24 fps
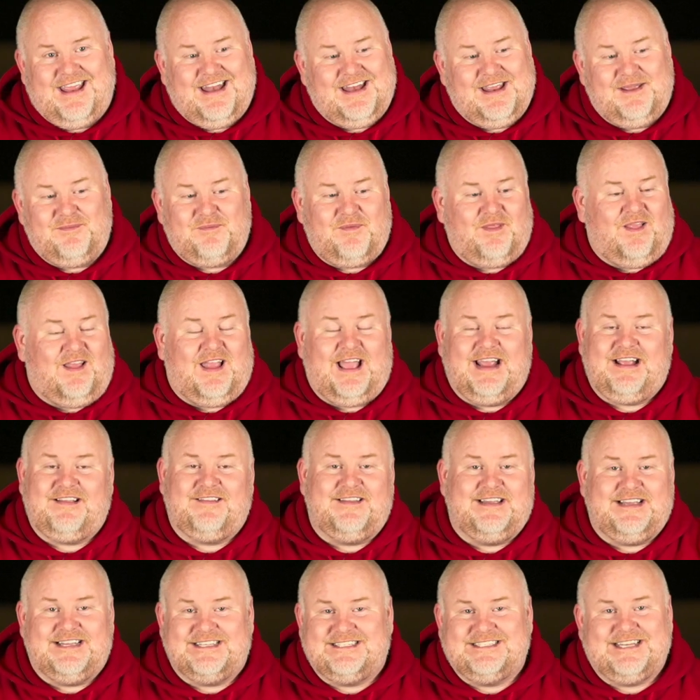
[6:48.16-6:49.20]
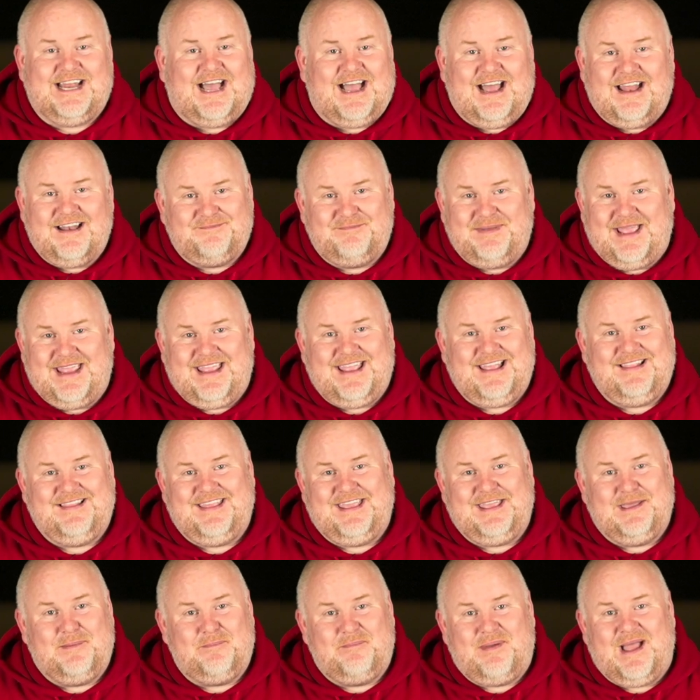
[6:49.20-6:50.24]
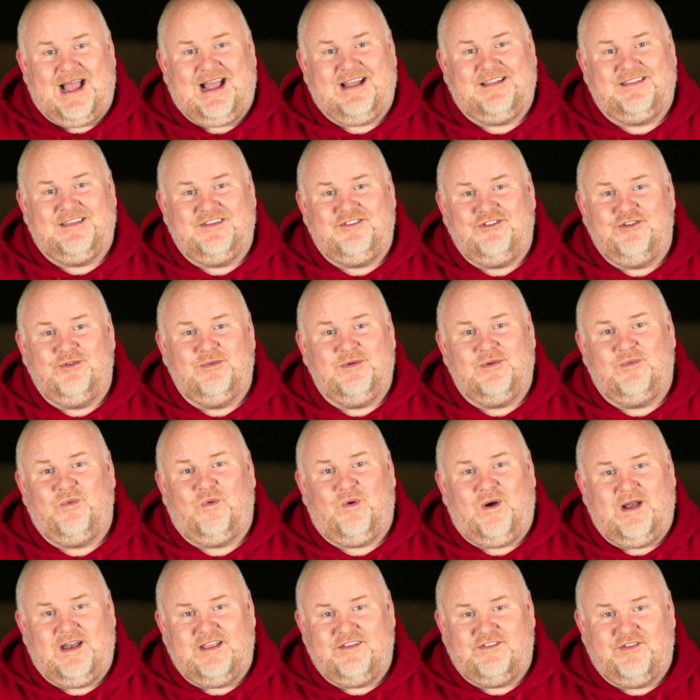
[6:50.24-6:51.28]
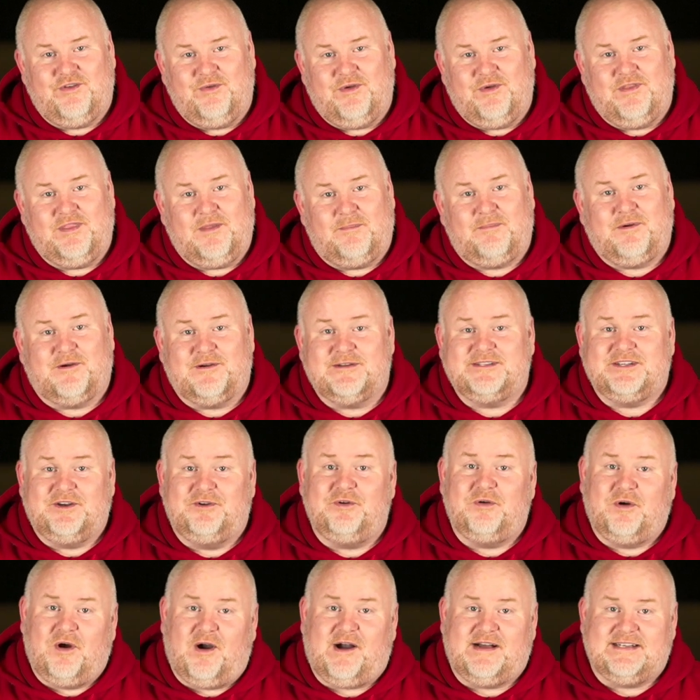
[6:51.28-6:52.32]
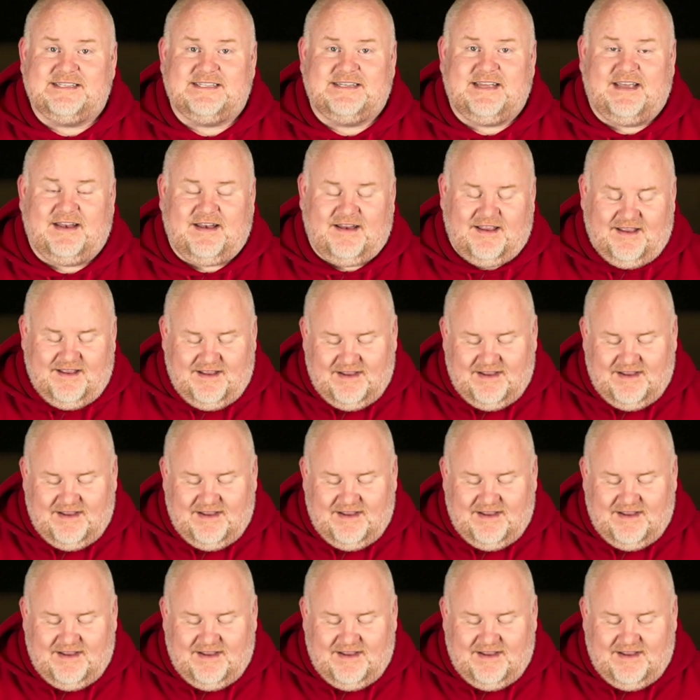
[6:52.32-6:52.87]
and it likely is not making the impact that you would want it to in the person who caused it.